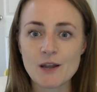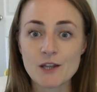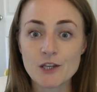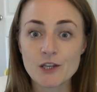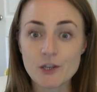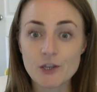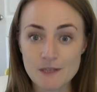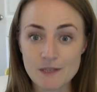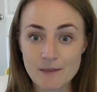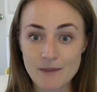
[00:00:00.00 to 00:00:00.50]

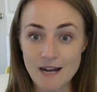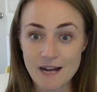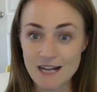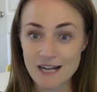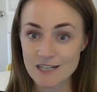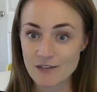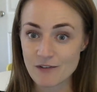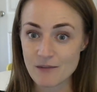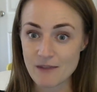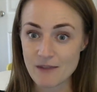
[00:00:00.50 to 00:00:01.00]
Using part
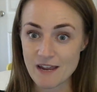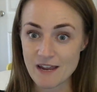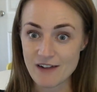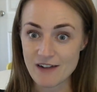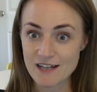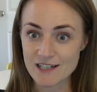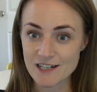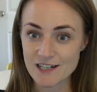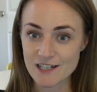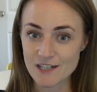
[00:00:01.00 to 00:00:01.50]
of your main
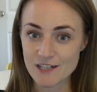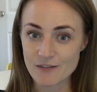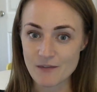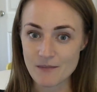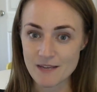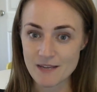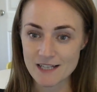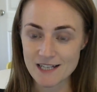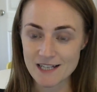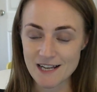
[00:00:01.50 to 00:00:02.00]
residence for
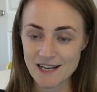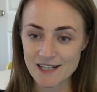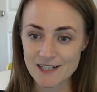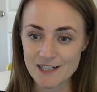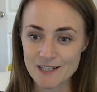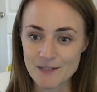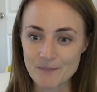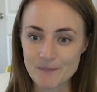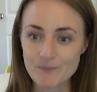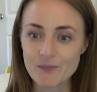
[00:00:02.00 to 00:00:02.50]

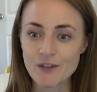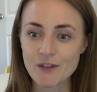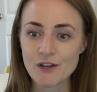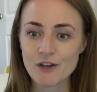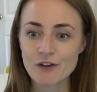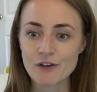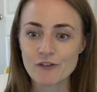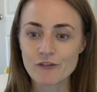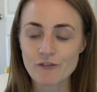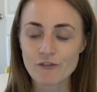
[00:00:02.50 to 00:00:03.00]
business
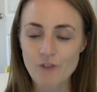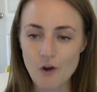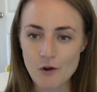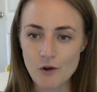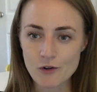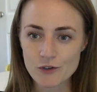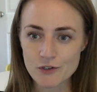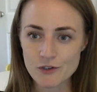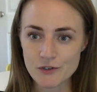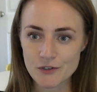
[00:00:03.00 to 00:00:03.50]

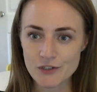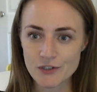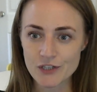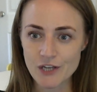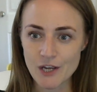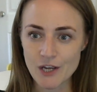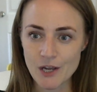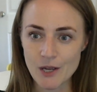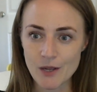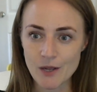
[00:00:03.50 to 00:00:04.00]
falls
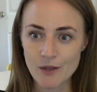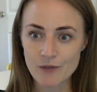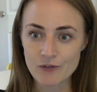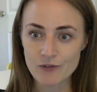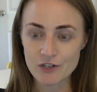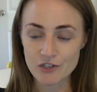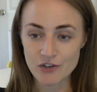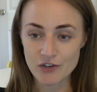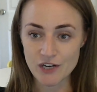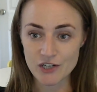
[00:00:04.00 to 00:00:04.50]
under
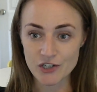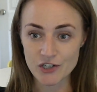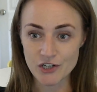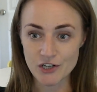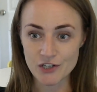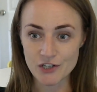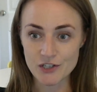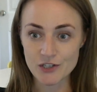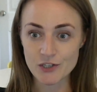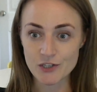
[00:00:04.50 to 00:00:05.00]

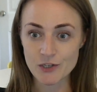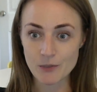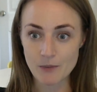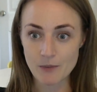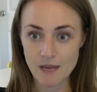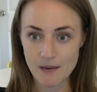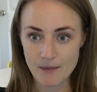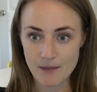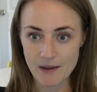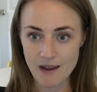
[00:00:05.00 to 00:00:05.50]
restrictions to
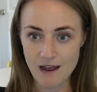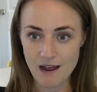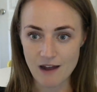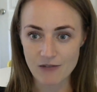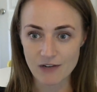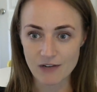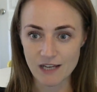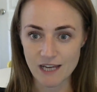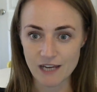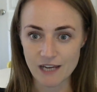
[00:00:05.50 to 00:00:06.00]
PPR
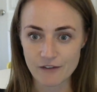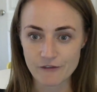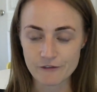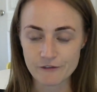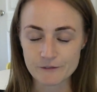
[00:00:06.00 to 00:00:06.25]
relief.